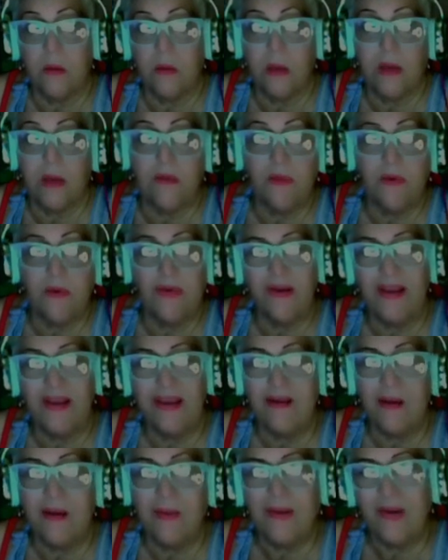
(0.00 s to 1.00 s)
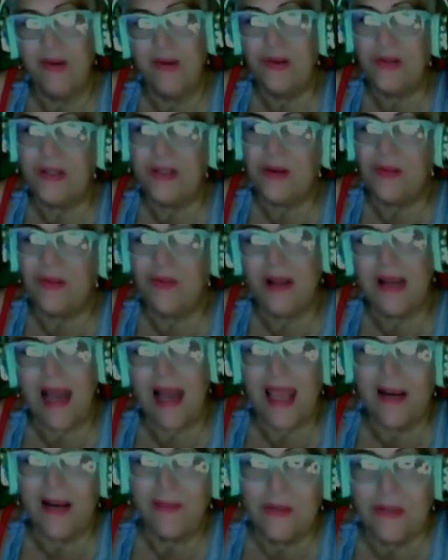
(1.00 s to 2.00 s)
even when they're, usually when
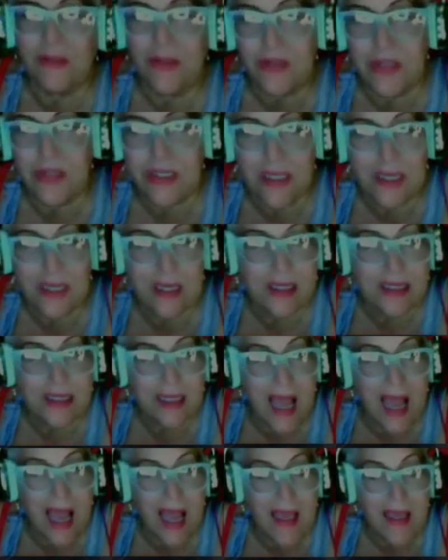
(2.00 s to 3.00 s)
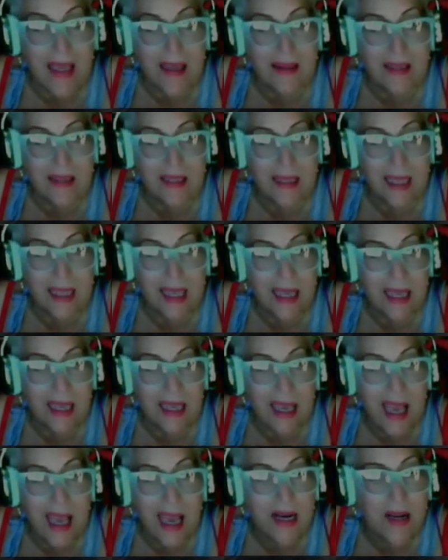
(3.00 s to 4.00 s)
animals are sick and dying, they
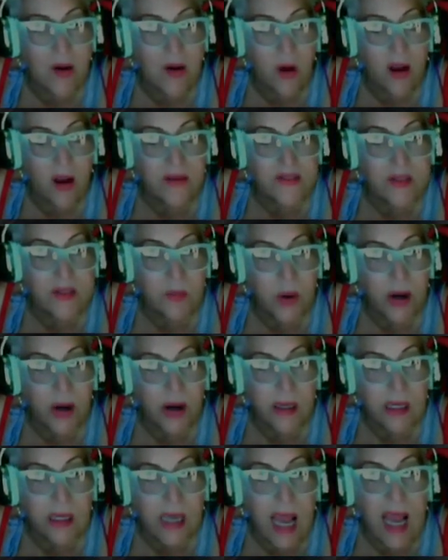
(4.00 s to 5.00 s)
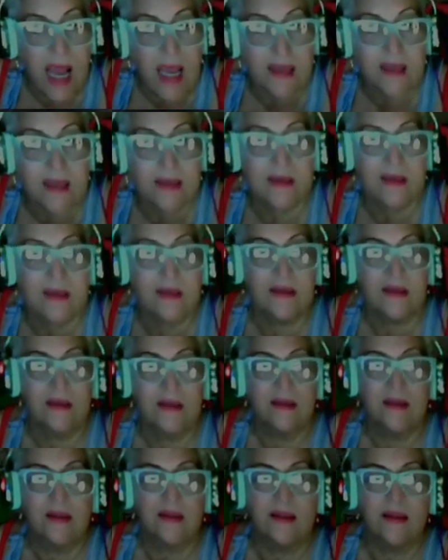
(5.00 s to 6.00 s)
kind of go off somewhere and die.
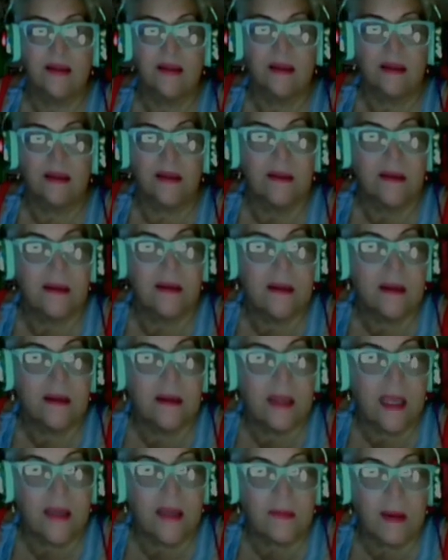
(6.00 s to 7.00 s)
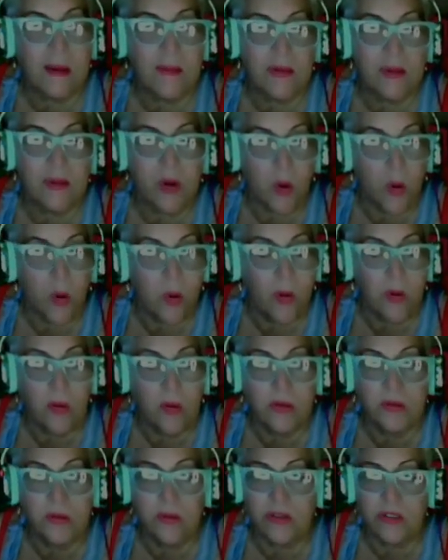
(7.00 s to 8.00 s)
You know, like maybe they're
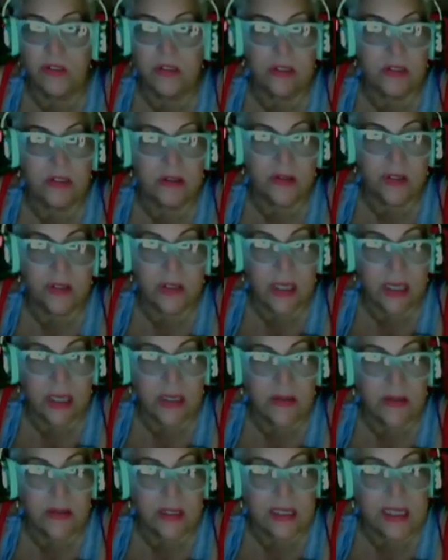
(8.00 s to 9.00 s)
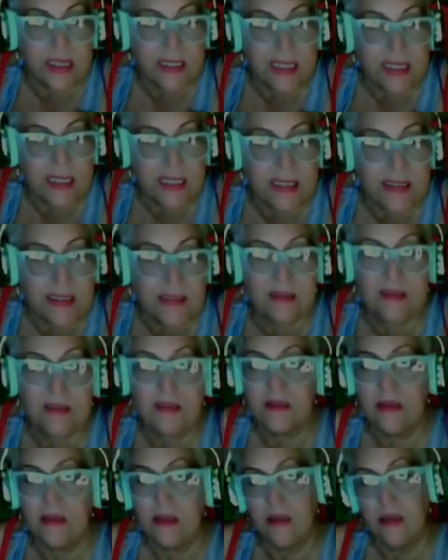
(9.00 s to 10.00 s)
old, or just they're sick, they're diseased.
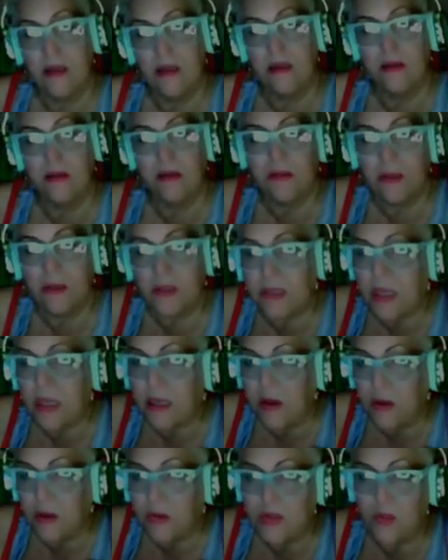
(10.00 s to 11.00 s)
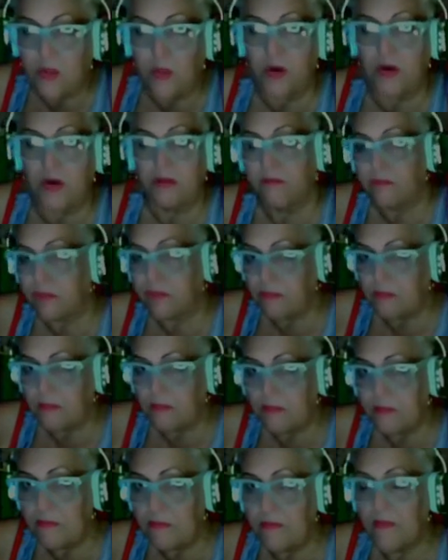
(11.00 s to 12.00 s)
They'll just let go somewhere.
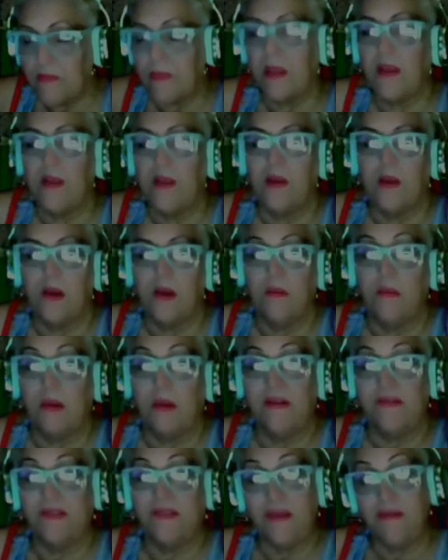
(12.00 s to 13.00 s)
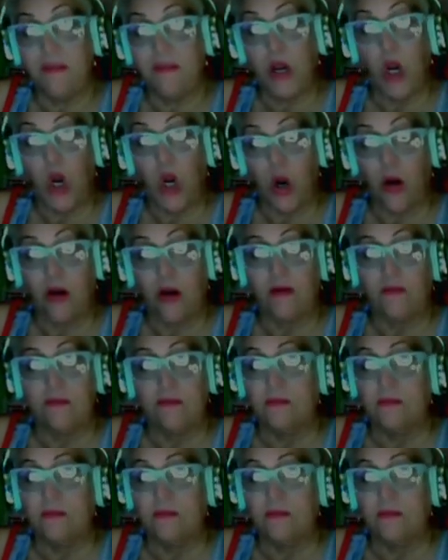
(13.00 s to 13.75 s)
But if they've been hurt,